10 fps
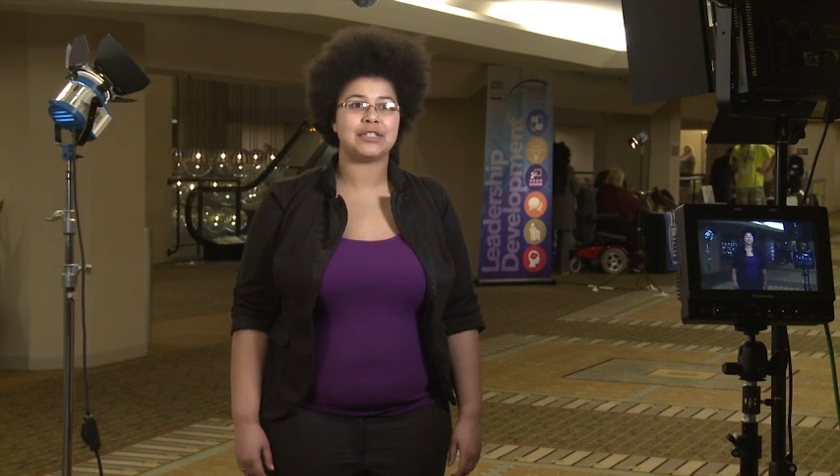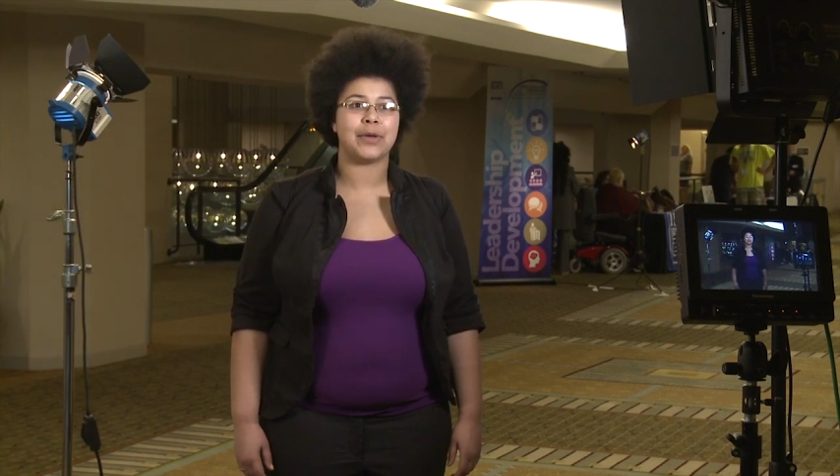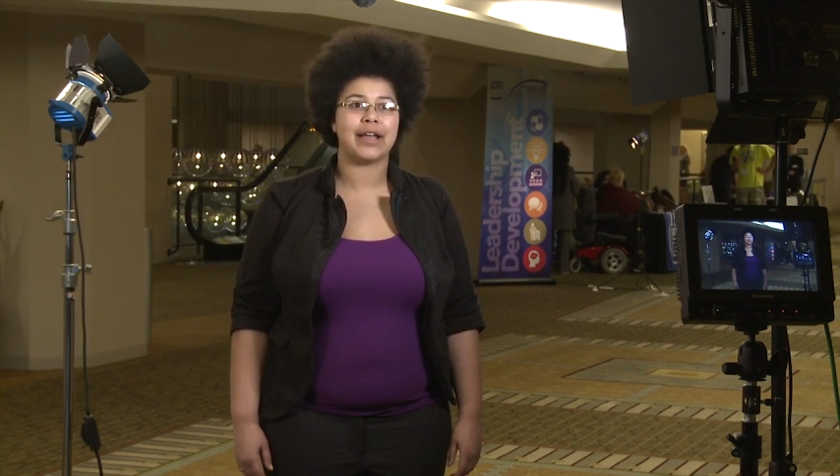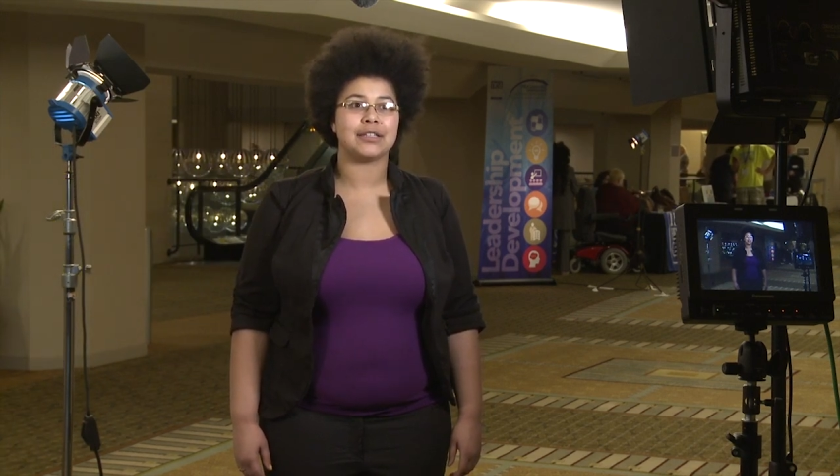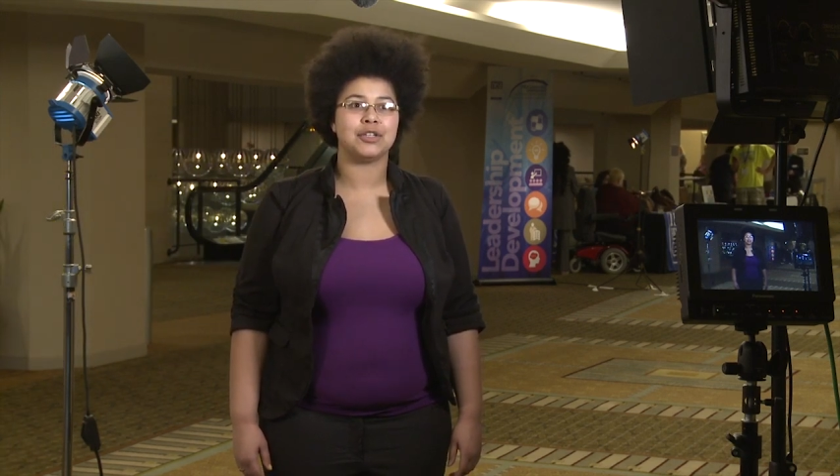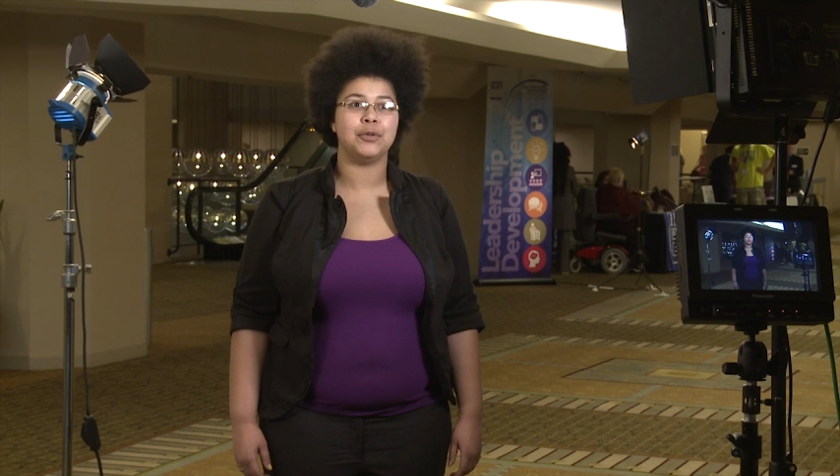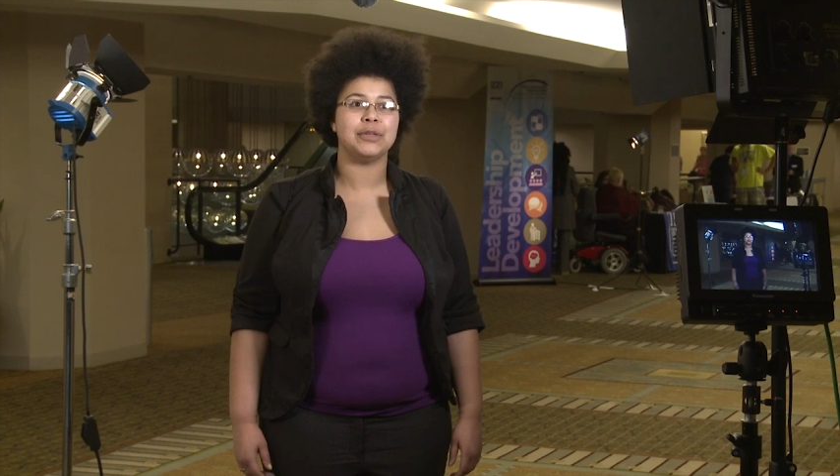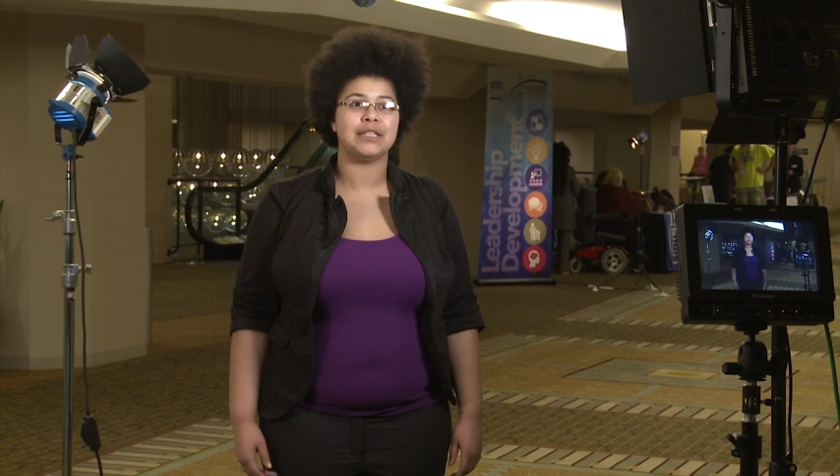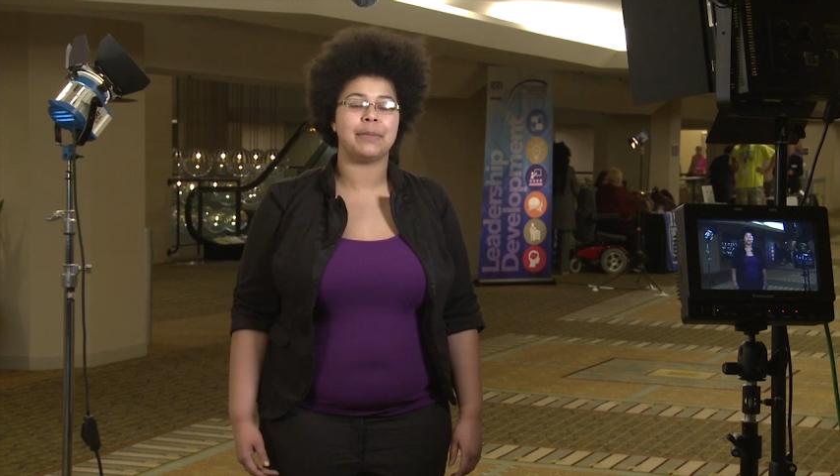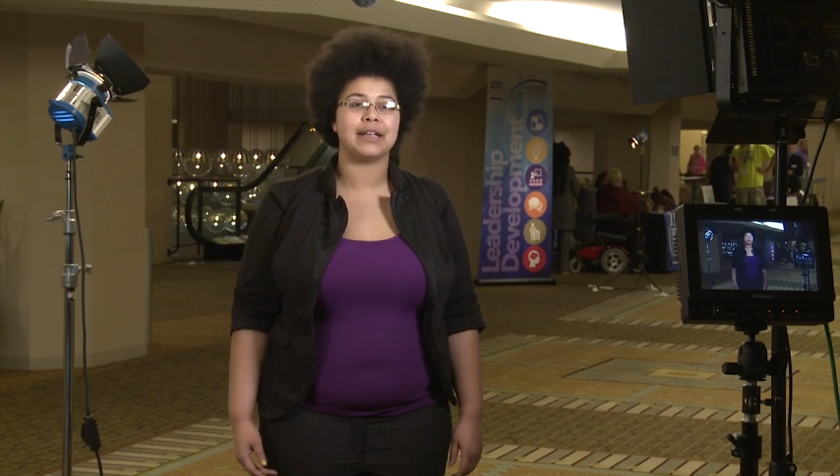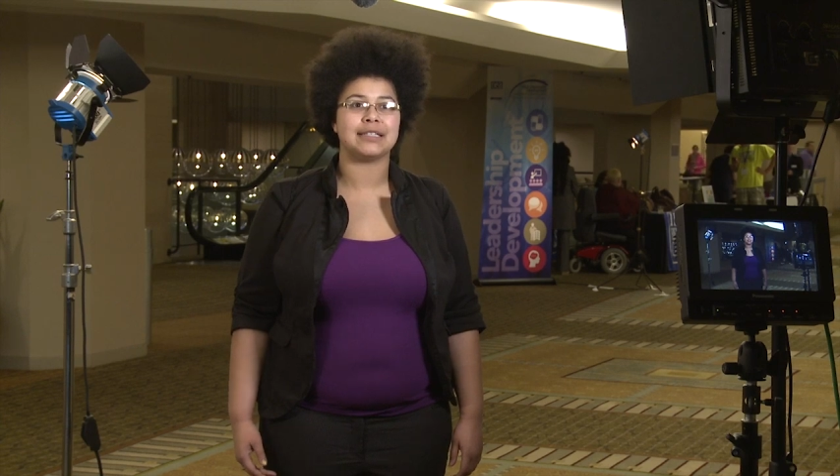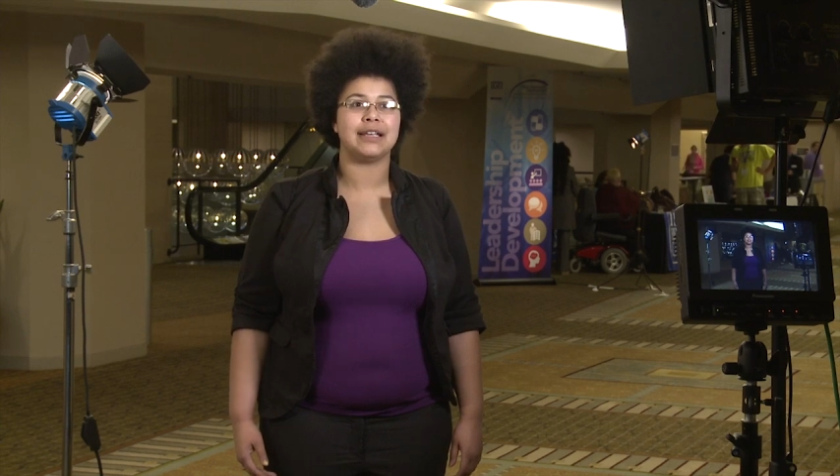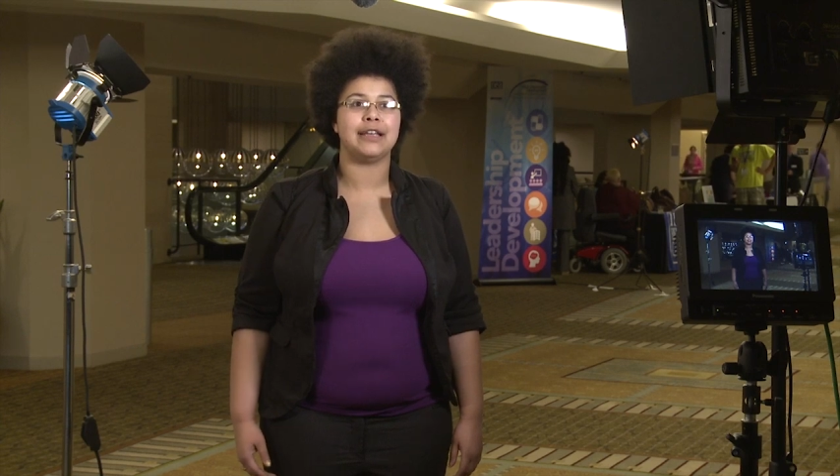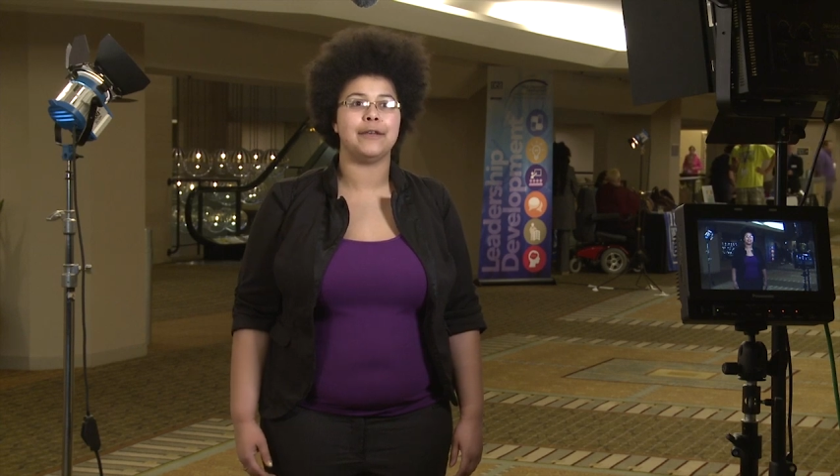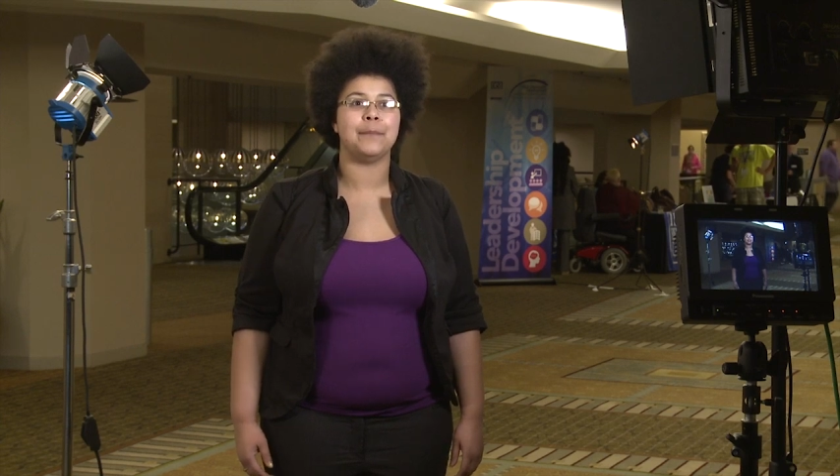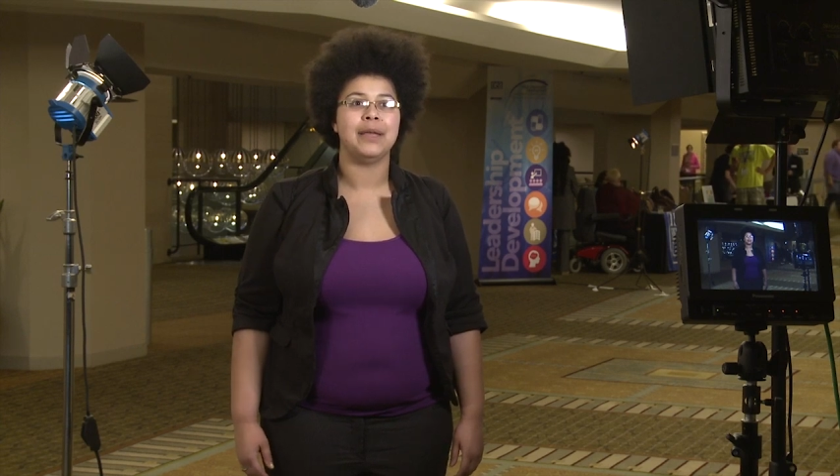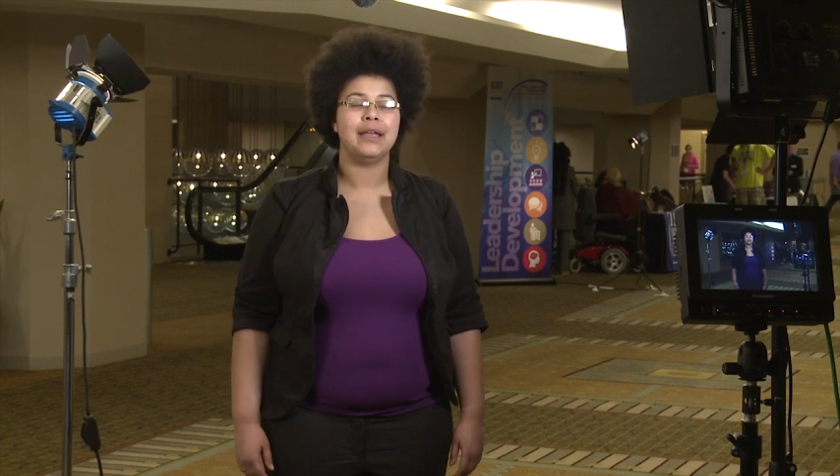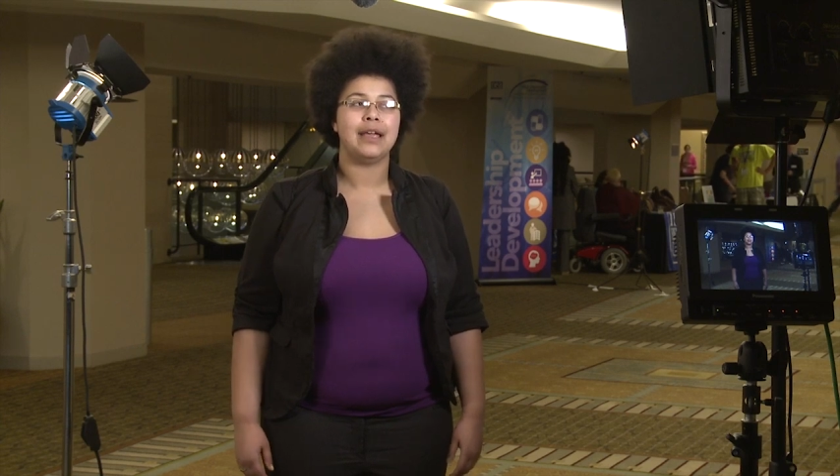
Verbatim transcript: So I asked who was the boss of him,